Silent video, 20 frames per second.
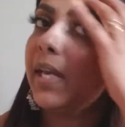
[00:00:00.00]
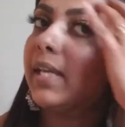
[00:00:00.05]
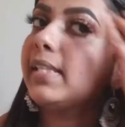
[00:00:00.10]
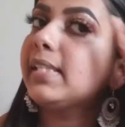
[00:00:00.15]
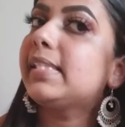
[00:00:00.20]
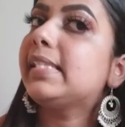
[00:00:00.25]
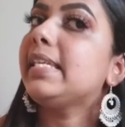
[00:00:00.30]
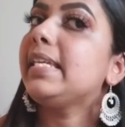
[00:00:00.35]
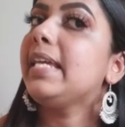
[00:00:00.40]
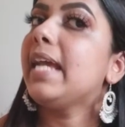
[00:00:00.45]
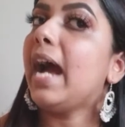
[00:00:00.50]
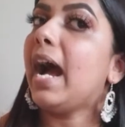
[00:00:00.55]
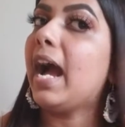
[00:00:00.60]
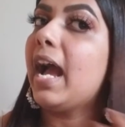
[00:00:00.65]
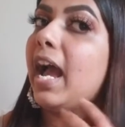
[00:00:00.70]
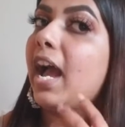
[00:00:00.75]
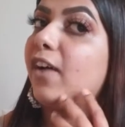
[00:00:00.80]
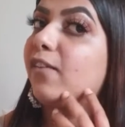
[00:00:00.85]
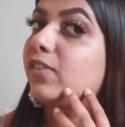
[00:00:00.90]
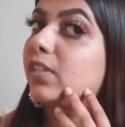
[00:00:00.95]
can see I
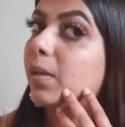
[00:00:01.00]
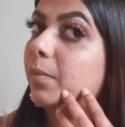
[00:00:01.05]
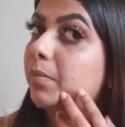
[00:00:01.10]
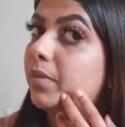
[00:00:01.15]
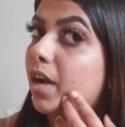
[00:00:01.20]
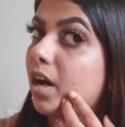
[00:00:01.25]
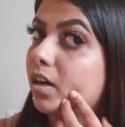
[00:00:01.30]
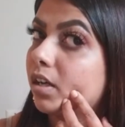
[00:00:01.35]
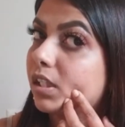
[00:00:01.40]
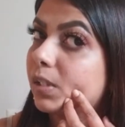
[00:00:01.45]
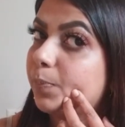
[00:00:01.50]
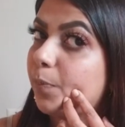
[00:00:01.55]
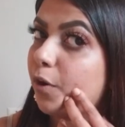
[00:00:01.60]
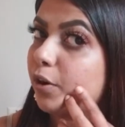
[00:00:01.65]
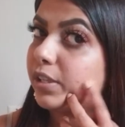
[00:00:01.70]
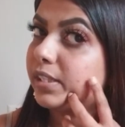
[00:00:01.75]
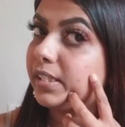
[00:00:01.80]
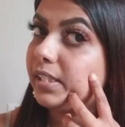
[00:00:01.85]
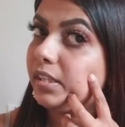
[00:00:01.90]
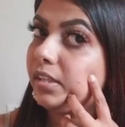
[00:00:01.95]
have some dark
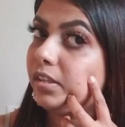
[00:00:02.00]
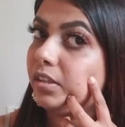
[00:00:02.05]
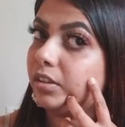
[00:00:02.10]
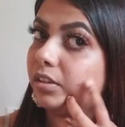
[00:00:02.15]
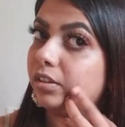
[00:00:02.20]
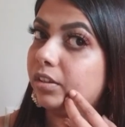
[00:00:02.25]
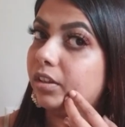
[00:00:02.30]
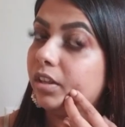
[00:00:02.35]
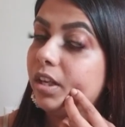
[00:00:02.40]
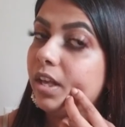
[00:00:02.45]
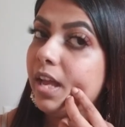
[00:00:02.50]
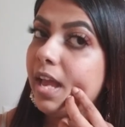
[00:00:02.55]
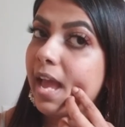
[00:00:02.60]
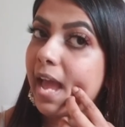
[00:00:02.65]
spots here,